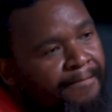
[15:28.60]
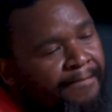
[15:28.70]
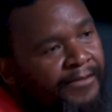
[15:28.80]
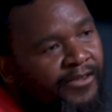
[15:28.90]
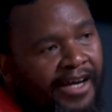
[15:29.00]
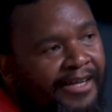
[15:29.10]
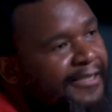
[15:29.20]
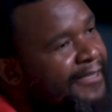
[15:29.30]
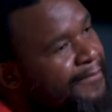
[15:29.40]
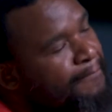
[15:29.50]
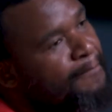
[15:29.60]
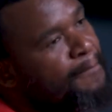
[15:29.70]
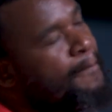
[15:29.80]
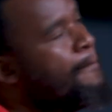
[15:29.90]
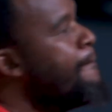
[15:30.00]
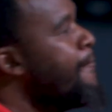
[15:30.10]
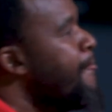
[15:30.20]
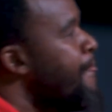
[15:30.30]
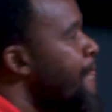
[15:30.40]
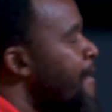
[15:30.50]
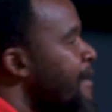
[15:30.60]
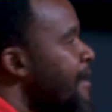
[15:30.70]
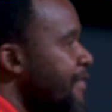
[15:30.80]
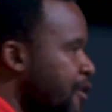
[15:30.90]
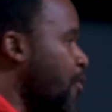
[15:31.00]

So yes, this will